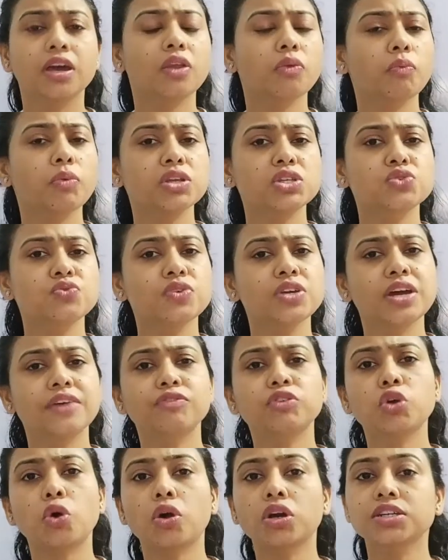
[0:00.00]
in which we
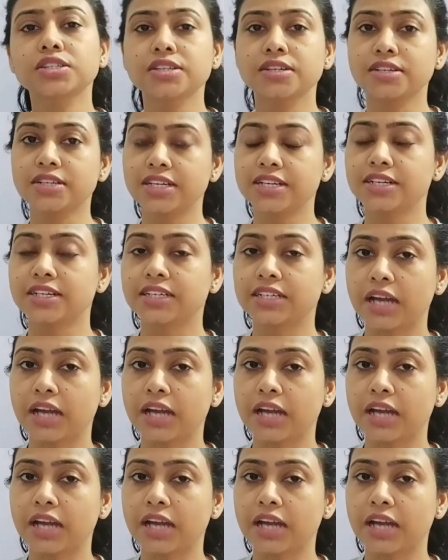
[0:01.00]
have talked certain